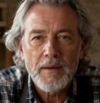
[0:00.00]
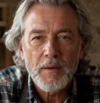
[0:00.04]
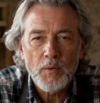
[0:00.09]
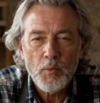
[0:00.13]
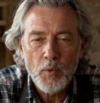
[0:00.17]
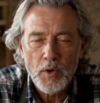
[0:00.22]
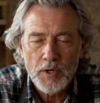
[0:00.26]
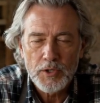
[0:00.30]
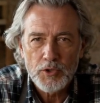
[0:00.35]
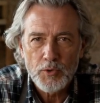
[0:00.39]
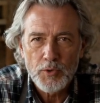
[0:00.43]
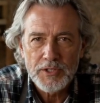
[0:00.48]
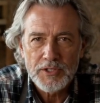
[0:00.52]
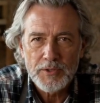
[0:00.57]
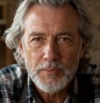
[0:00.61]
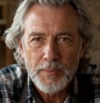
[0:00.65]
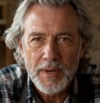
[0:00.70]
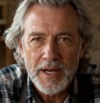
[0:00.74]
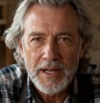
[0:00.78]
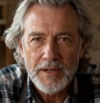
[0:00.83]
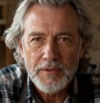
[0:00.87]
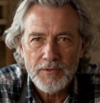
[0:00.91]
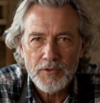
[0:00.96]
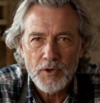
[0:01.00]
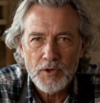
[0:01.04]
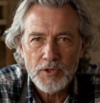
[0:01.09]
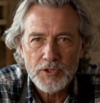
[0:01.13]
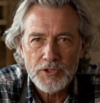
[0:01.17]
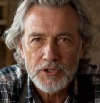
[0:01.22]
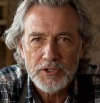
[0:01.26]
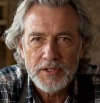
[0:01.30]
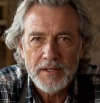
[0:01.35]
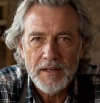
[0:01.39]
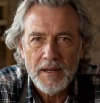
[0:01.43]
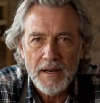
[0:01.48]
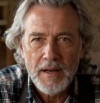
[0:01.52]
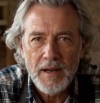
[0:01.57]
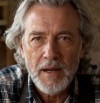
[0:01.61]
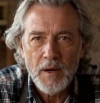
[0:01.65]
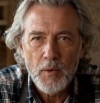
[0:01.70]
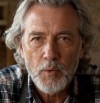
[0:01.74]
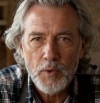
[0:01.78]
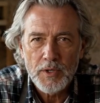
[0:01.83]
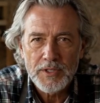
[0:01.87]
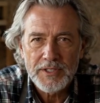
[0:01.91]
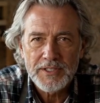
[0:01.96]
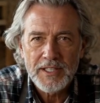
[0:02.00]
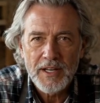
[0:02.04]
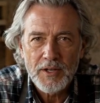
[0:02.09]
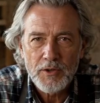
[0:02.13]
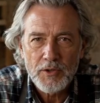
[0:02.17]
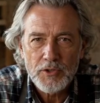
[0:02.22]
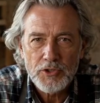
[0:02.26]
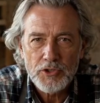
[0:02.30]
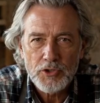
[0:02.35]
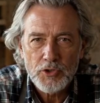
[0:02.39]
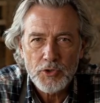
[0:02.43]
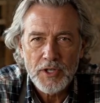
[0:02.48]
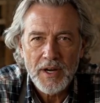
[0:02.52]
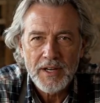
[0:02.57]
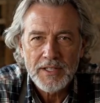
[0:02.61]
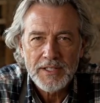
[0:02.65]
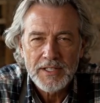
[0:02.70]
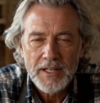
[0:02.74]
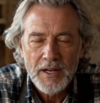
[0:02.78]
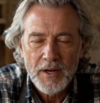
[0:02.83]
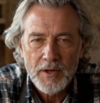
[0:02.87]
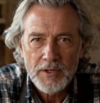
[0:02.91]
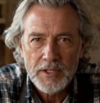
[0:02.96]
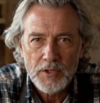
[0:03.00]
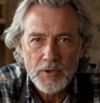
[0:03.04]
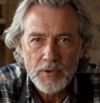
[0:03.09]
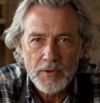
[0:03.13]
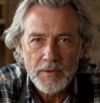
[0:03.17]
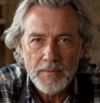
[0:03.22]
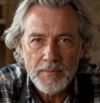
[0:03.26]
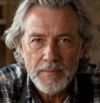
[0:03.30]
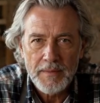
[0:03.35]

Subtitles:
what to inspect first, what sellers do not tell you,